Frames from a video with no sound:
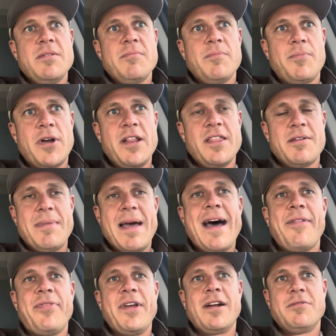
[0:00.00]
putting them
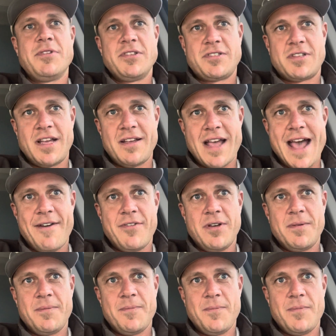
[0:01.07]
out there, was to have
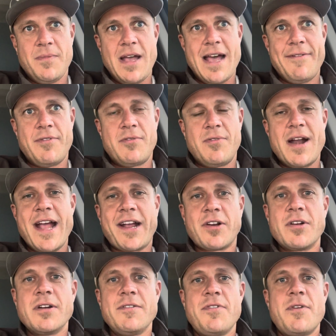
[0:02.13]
a
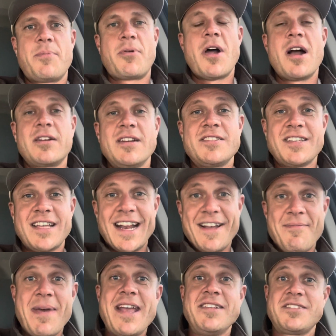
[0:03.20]
record of the progress that I
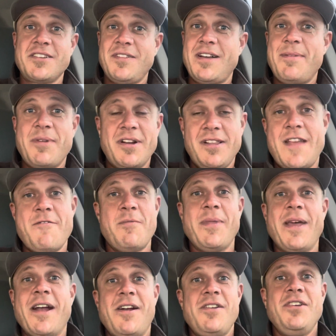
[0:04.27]
made. So I'm going to leave them
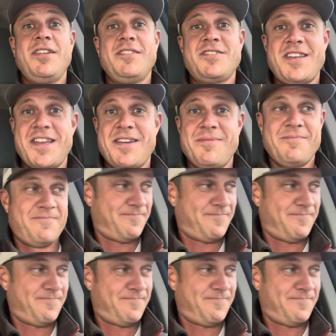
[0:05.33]
there and you can see them.